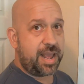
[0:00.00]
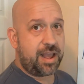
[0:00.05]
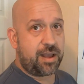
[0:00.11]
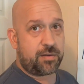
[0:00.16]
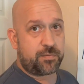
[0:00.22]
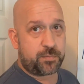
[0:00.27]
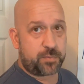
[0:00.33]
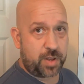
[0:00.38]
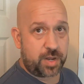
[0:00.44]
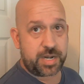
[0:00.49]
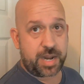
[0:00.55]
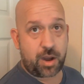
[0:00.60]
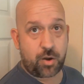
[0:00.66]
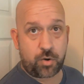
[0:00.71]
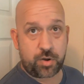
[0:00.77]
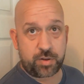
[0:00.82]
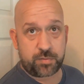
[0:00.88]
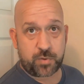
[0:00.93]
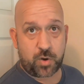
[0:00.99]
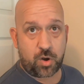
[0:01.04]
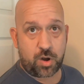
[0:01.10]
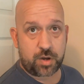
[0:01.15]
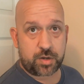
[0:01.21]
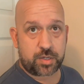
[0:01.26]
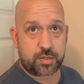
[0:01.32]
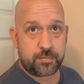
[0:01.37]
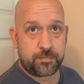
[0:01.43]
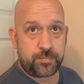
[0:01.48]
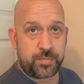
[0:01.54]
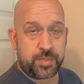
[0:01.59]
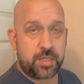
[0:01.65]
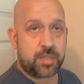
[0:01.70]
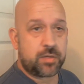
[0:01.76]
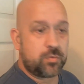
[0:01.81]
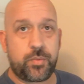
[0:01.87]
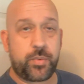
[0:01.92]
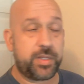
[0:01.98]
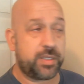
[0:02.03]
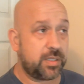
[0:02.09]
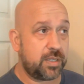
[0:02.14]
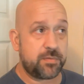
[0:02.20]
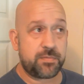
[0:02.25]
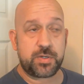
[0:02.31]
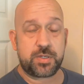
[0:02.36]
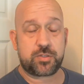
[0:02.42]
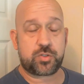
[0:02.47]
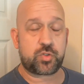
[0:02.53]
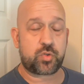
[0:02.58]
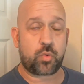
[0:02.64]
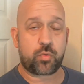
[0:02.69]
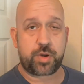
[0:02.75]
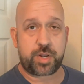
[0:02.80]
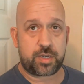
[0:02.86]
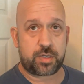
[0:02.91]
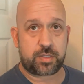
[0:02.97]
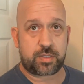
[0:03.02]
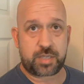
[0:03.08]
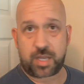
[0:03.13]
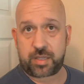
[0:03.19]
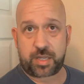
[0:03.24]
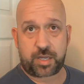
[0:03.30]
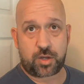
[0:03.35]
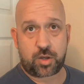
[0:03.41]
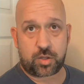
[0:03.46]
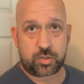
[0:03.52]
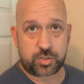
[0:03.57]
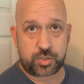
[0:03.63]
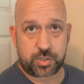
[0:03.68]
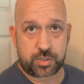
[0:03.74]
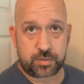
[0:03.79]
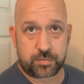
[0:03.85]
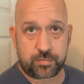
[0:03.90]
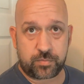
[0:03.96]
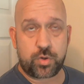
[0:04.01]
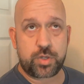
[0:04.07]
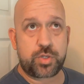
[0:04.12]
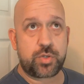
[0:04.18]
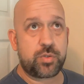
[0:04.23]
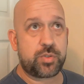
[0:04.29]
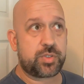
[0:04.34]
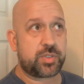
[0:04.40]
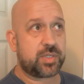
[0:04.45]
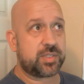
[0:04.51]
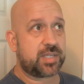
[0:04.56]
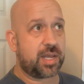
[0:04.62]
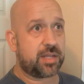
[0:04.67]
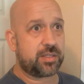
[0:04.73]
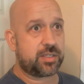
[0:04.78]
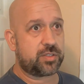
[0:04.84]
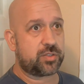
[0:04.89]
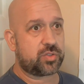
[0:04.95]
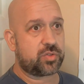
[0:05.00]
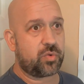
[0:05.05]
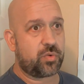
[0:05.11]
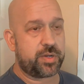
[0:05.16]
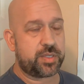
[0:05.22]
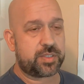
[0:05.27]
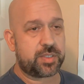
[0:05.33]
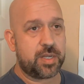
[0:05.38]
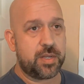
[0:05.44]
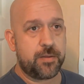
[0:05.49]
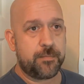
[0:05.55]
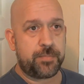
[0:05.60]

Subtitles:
have a narrative arc. We live in a storytelling culture. We're used to telling stories.